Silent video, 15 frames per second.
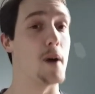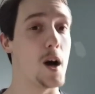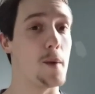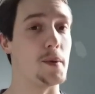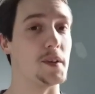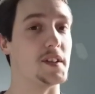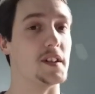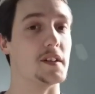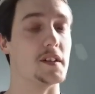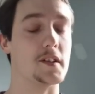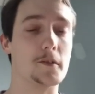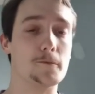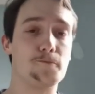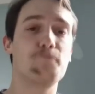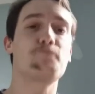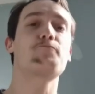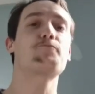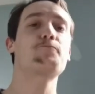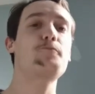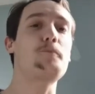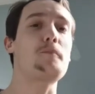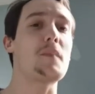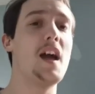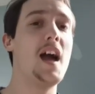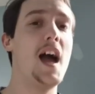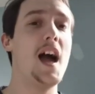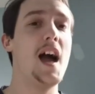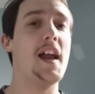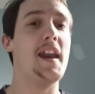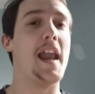purpose is.
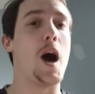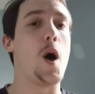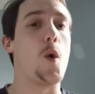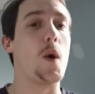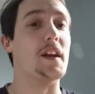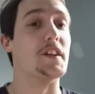Now,